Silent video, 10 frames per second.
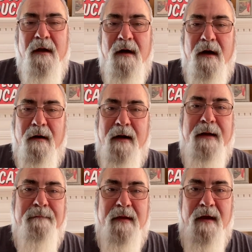All
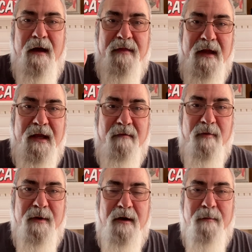right. Thank you,
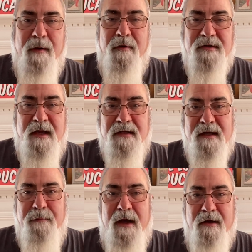everybody. Remember, it's Kids
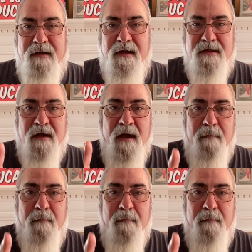Not Politics.